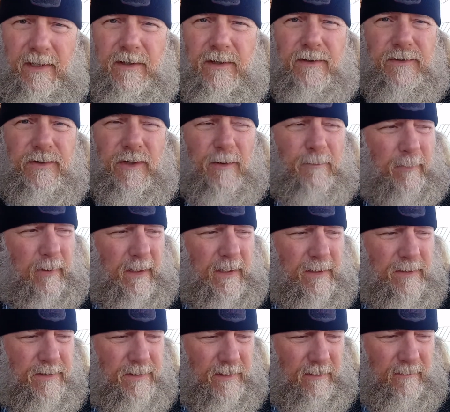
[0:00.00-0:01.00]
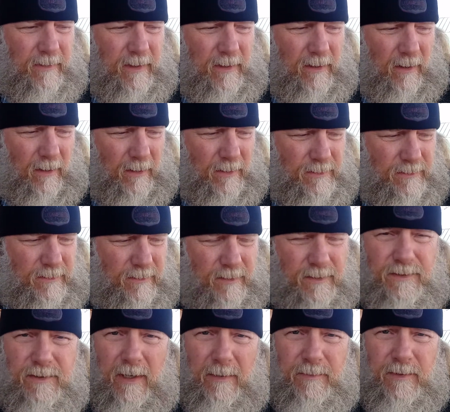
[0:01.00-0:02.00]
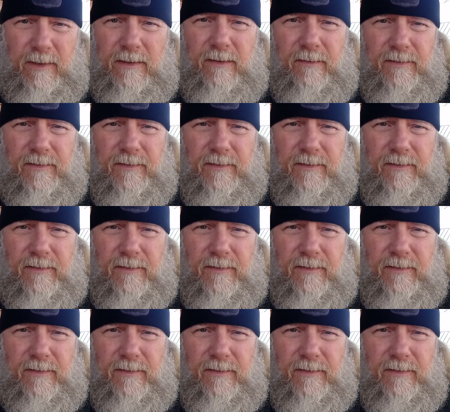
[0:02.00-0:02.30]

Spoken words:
that took place in regards to the subject of